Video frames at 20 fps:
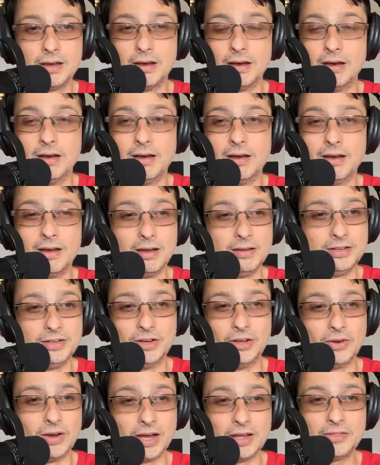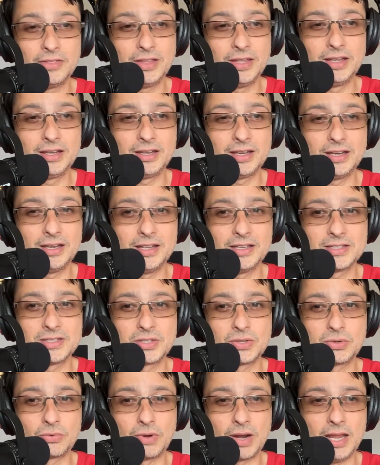I think it is
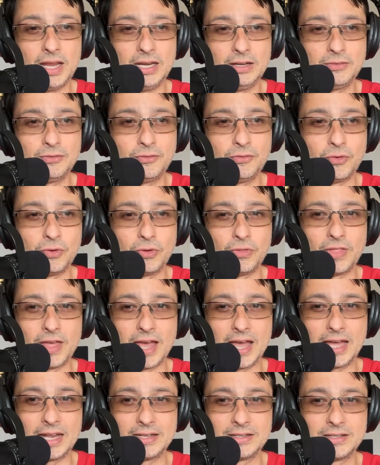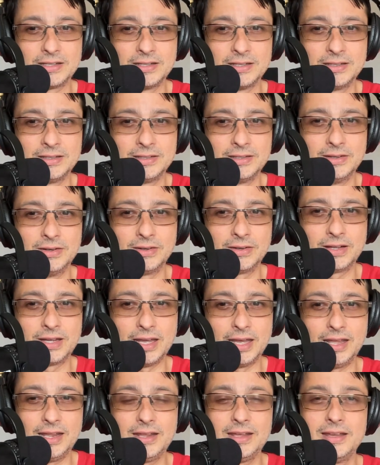great for that.
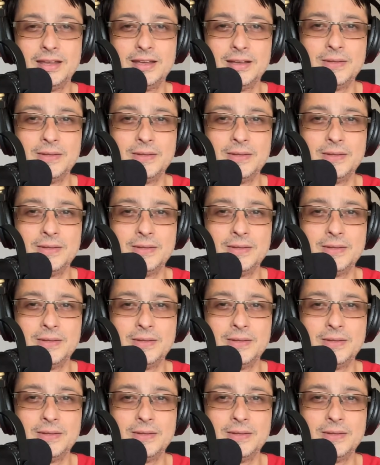Okay.